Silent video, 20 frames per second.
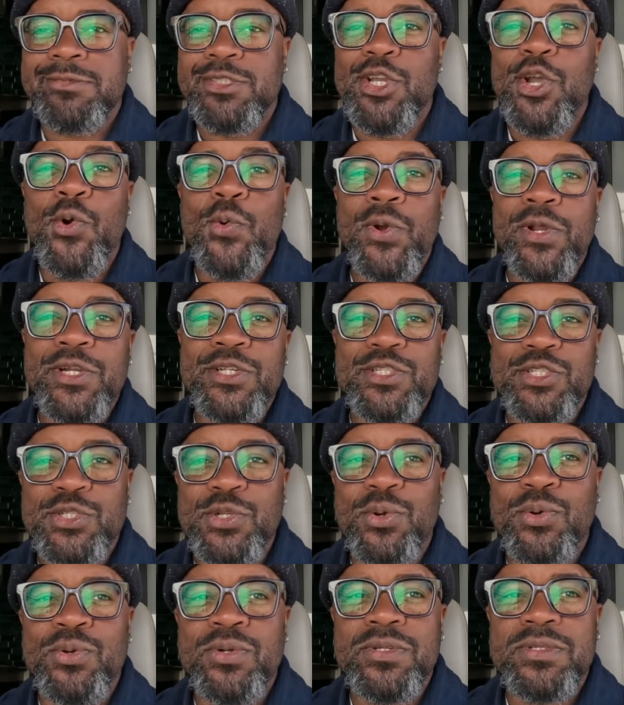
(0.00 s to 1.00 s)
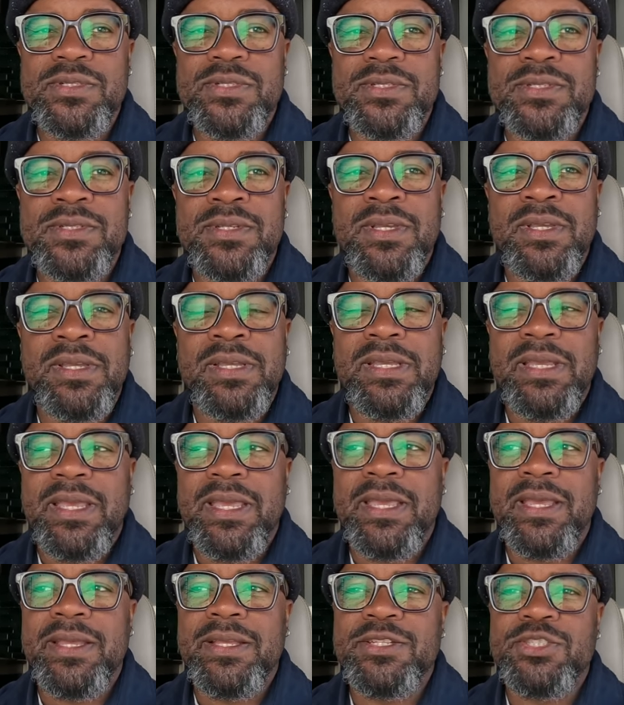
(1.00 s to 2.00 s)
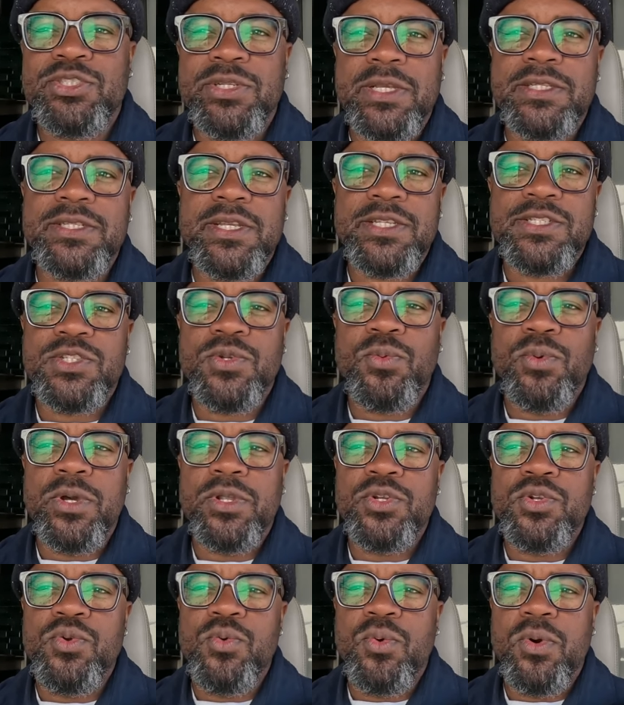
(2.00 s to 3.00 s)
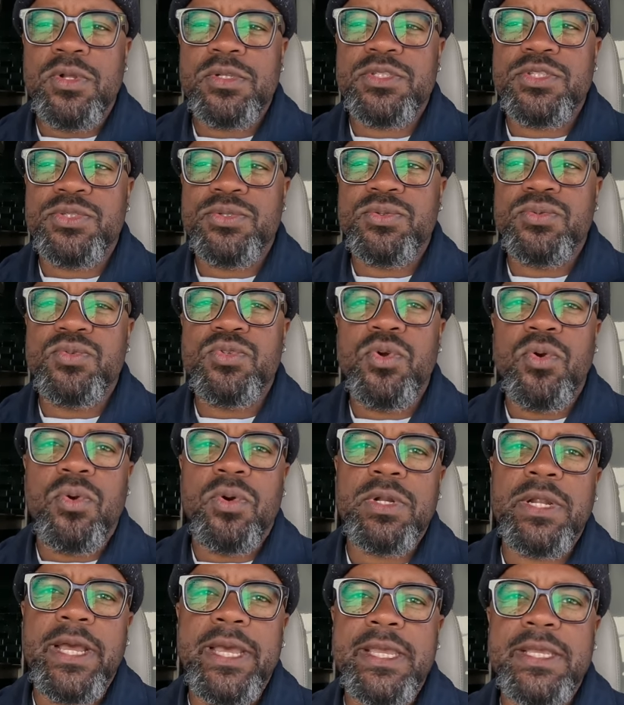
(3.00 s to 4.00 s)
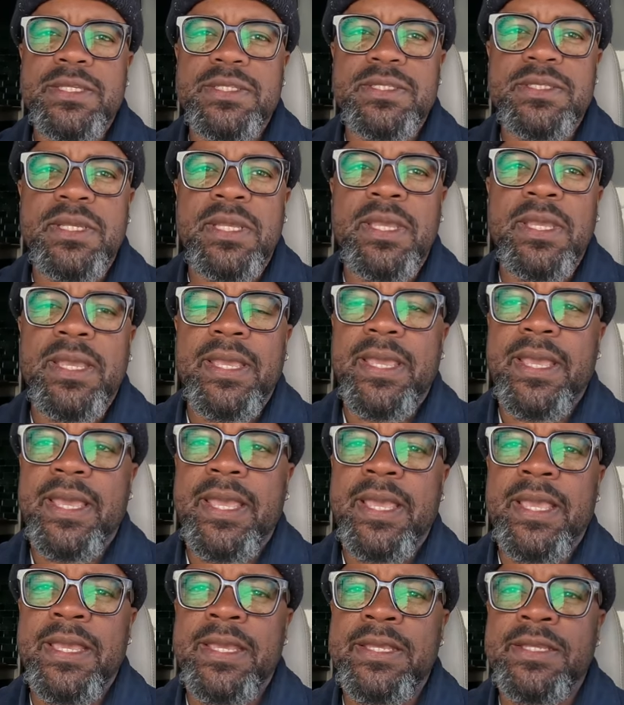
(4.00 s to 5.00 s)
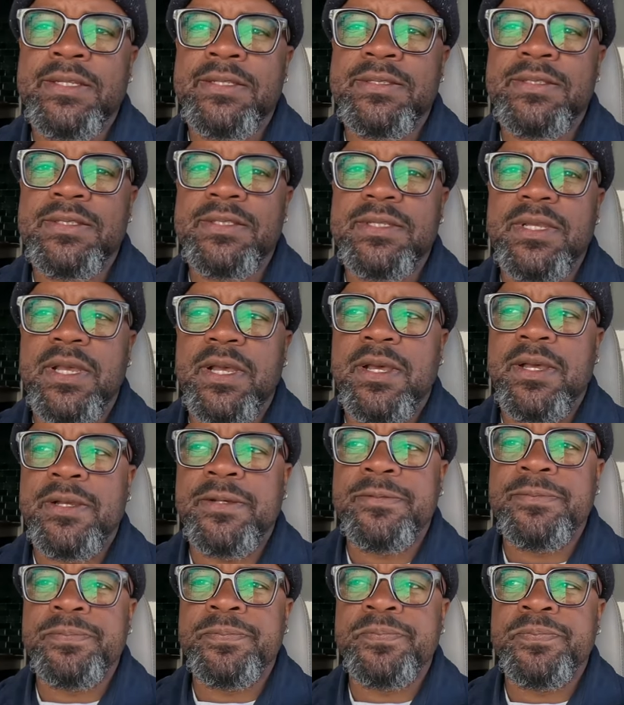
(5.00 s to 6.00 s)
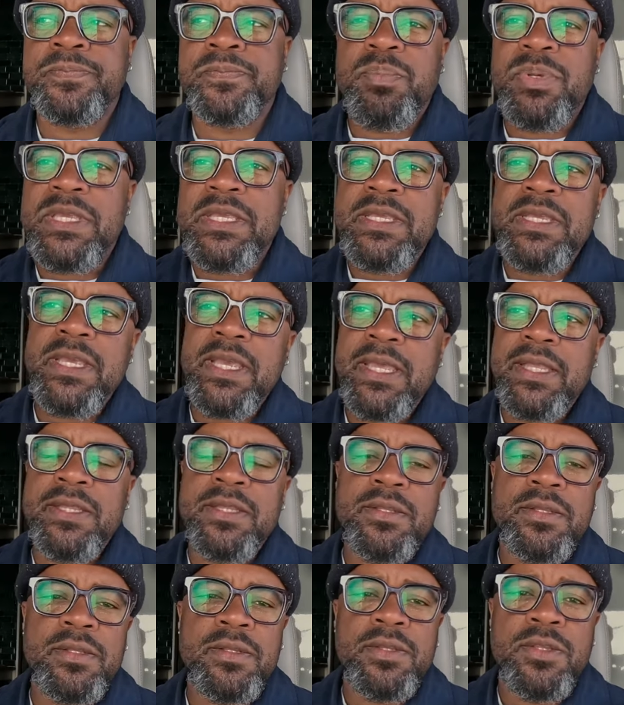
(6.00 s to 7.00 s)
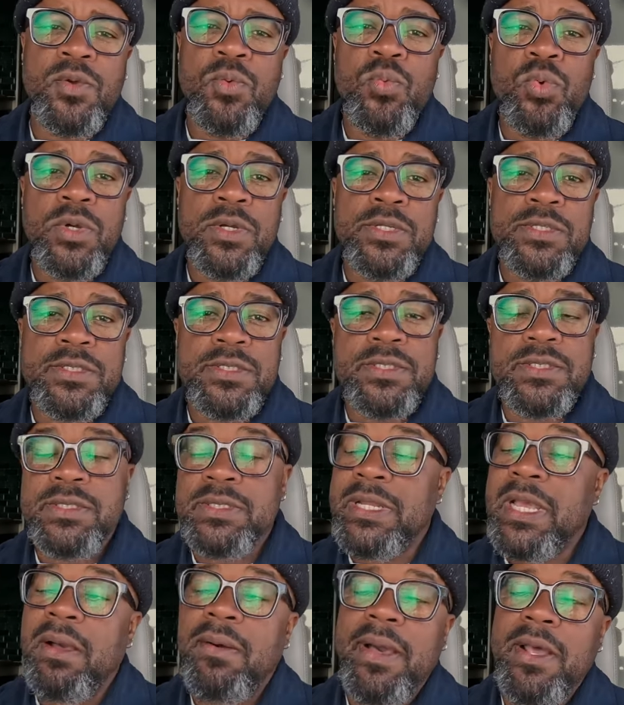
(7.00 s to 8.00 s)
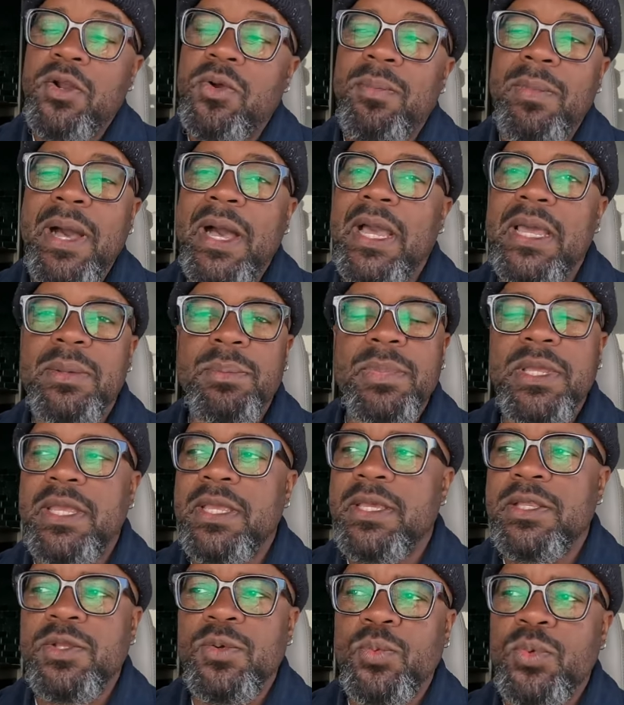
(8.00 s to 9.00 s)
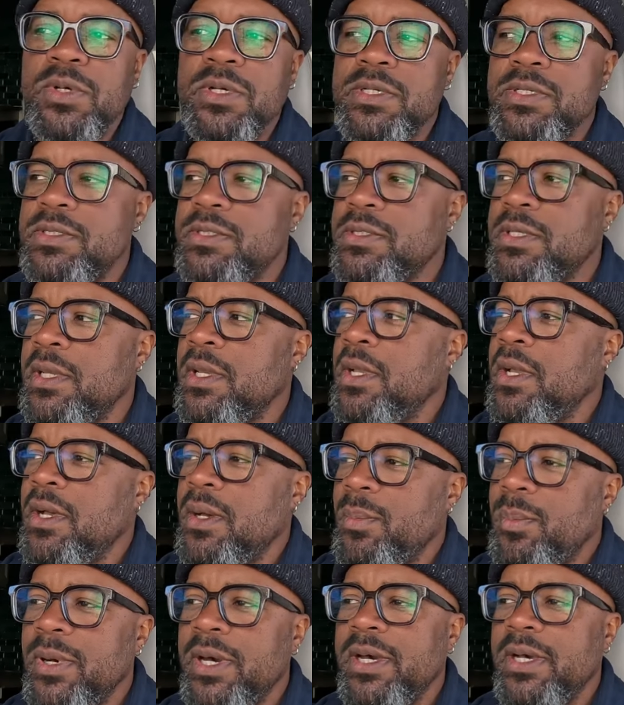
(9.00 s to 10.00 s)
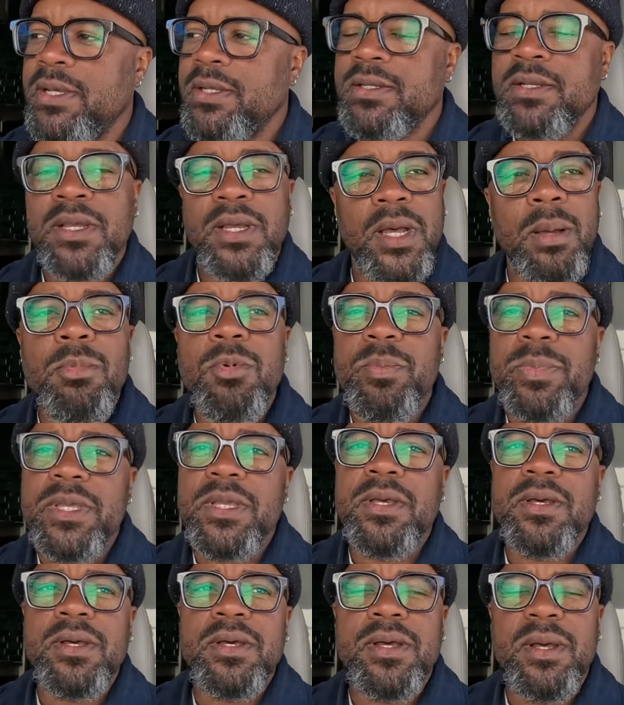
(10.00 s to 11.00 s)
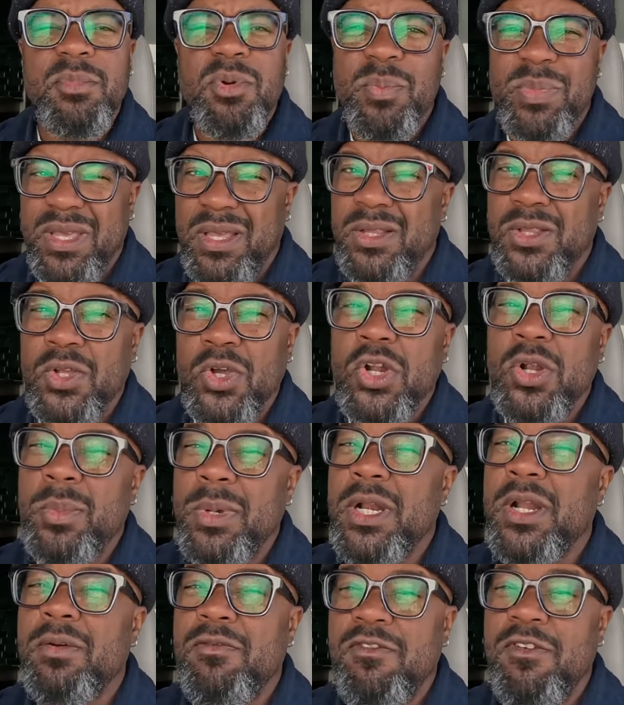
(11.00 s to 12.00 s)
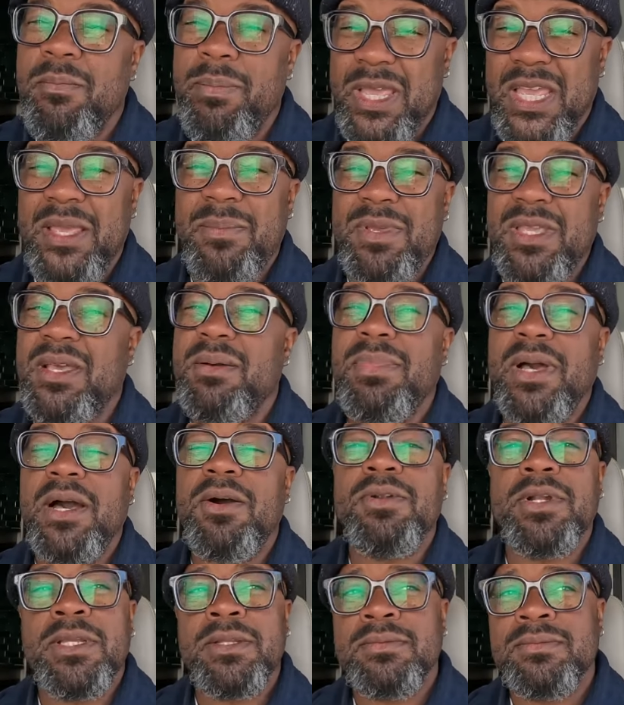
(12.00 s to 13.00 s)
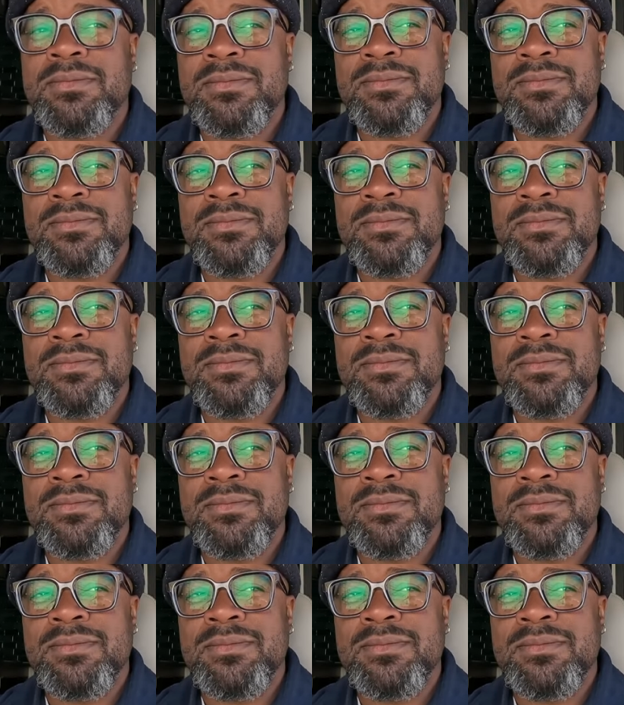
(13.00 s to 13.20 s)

go into stores, and JJ is the one who wants to go on hikes and um, be in the woods. Now I don't mind being in the woods, but I'm gonna be a I'm gonna be a little bit of a baby about it.